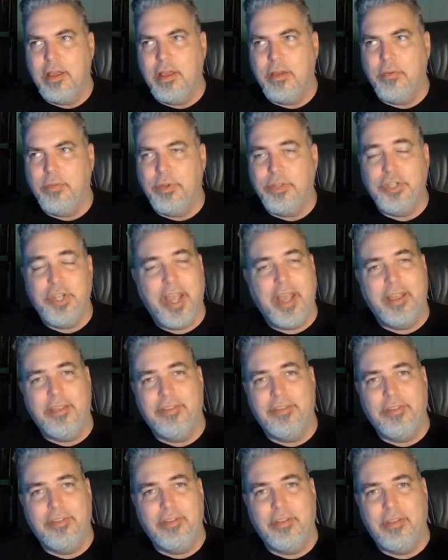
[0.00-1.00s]
which
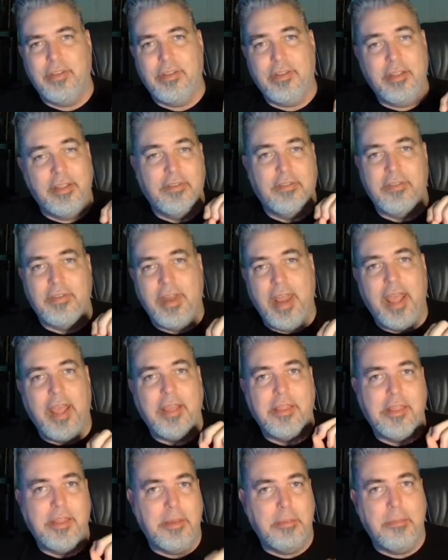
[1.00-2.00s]
has to this
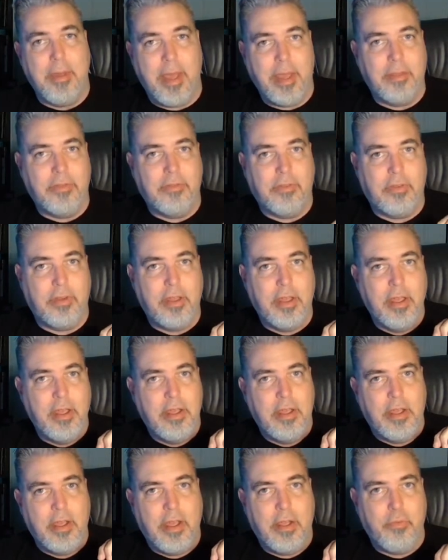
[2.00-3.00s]
day the best
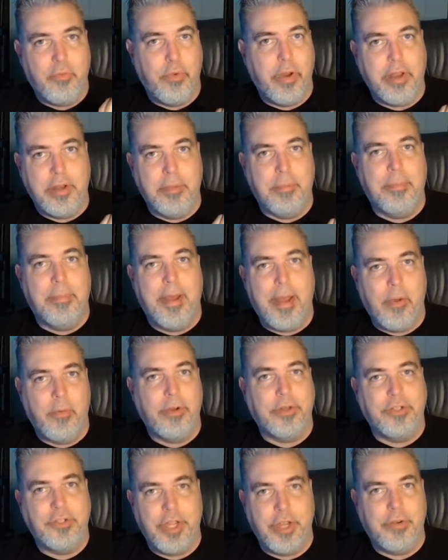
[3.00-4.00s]
random
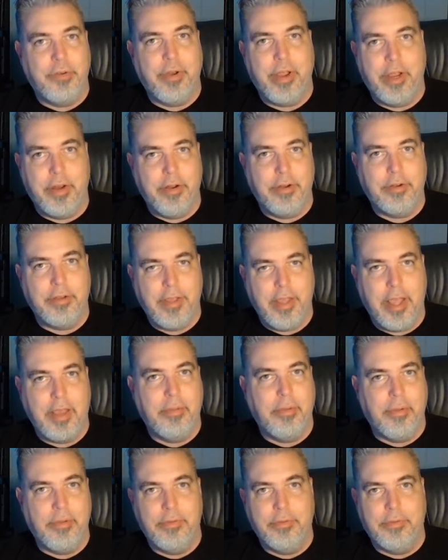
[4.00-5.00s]
power generator
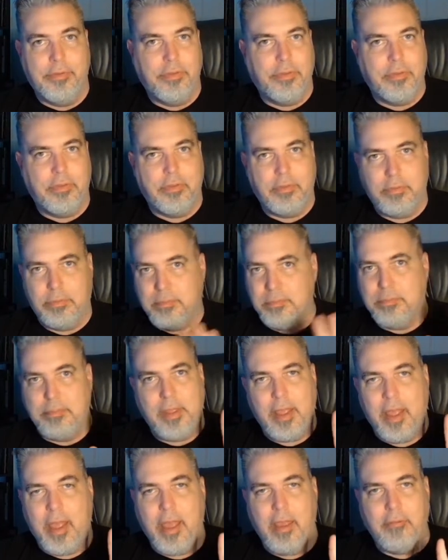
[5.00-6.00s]
tables
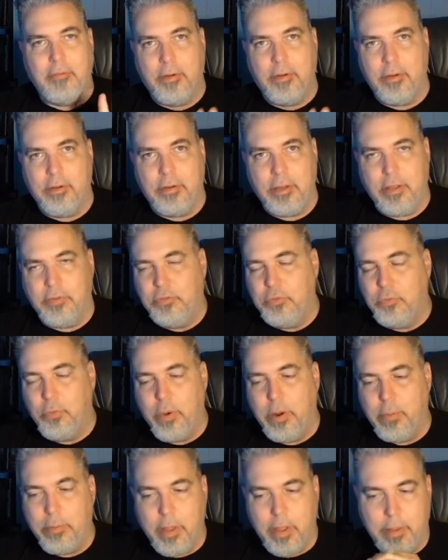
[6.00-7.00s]
ever. I'll
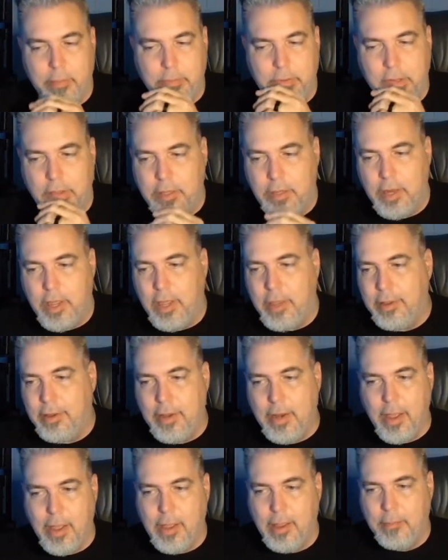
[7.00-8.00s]
swear by them till the day I
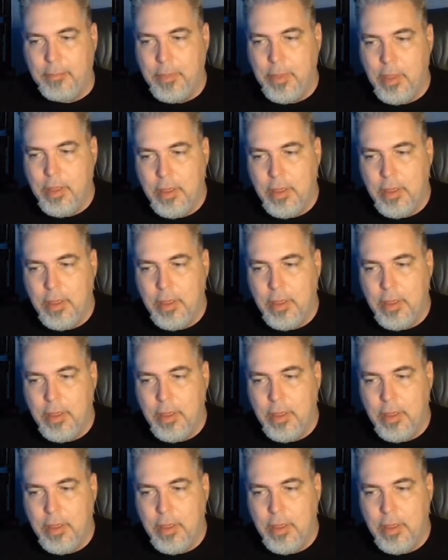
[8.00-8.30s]
die.